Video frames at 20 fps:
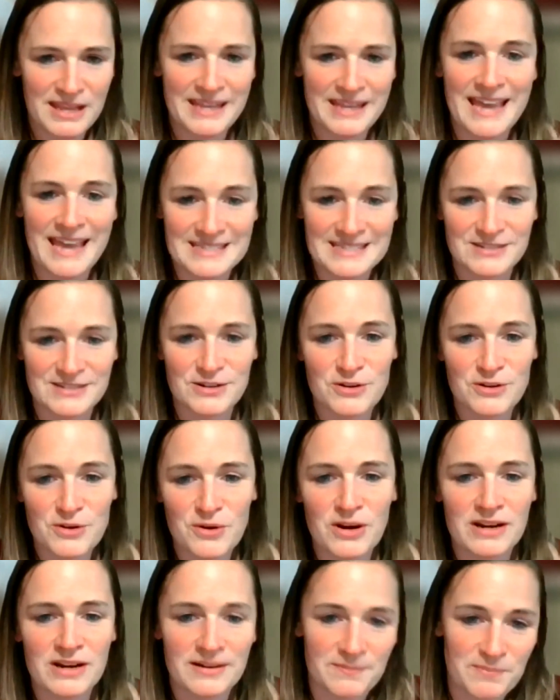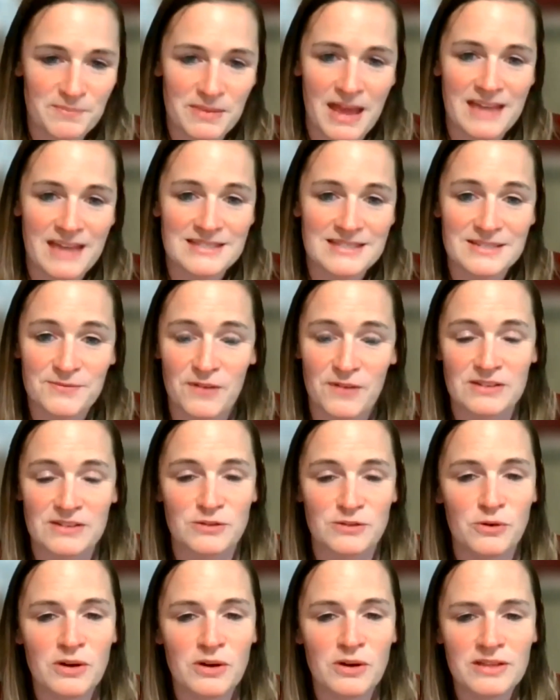Yes, New York. That's
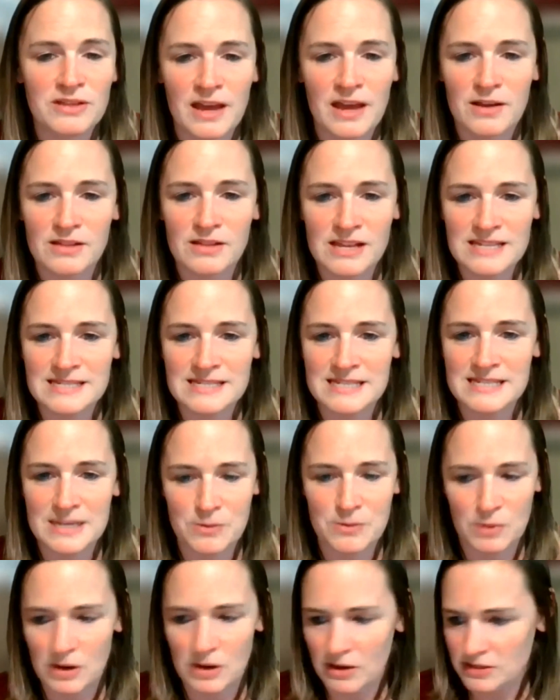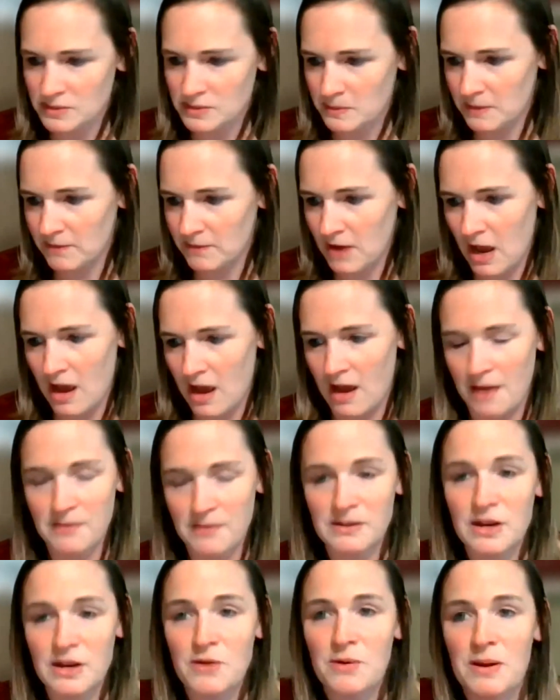fun. Let's see where else we've got.
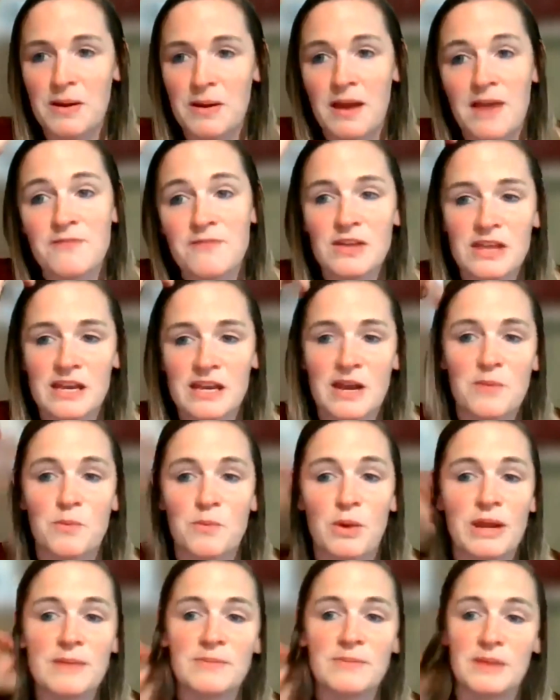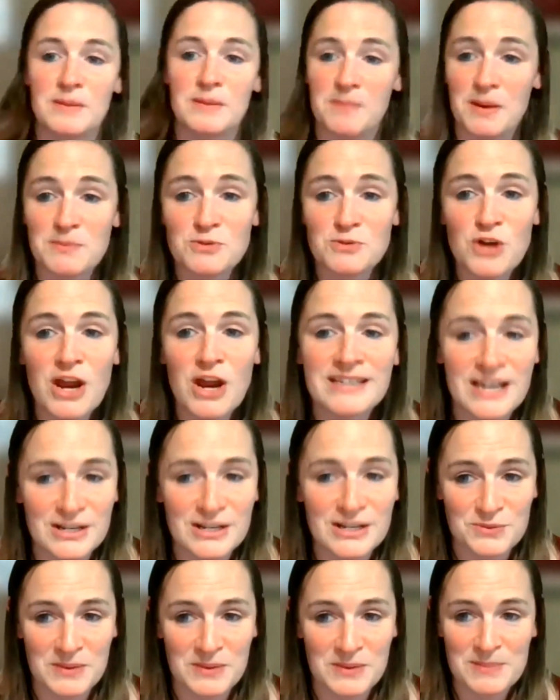I know I feel like I'm rambling, but I'm trying
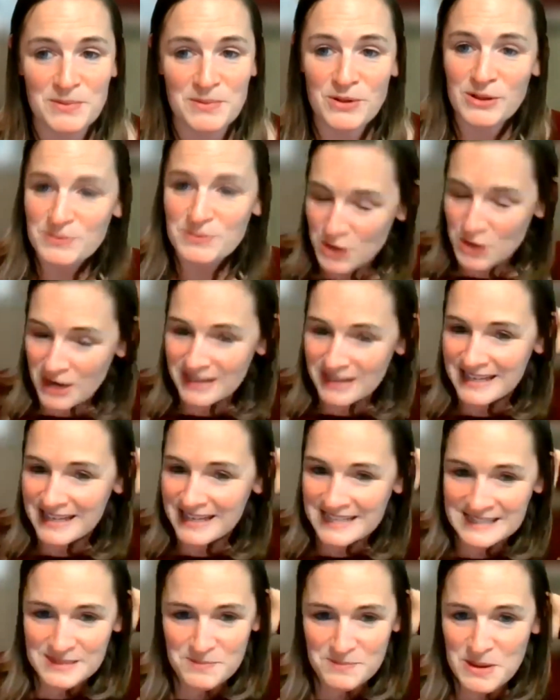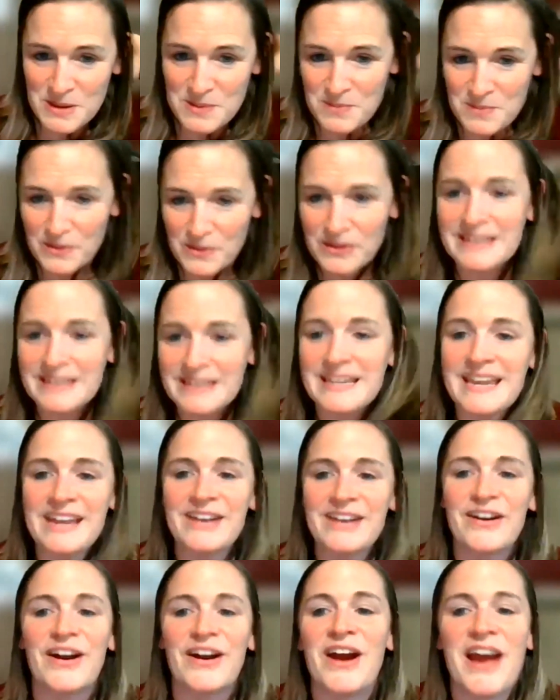not to ramble. I'm trying to get some people in
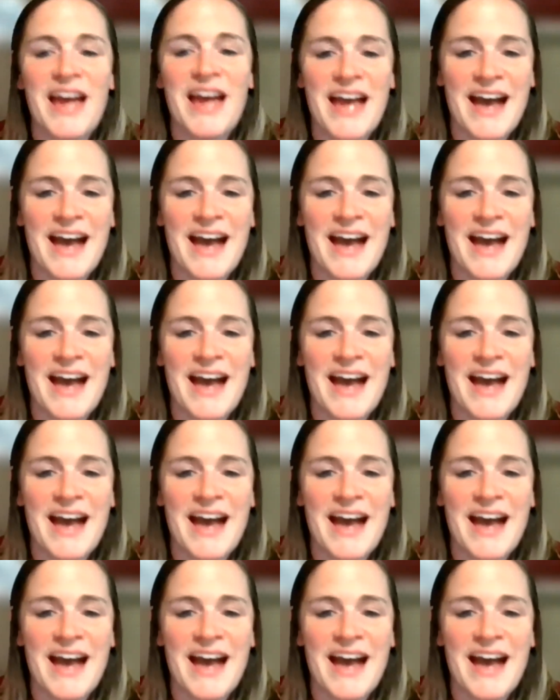here.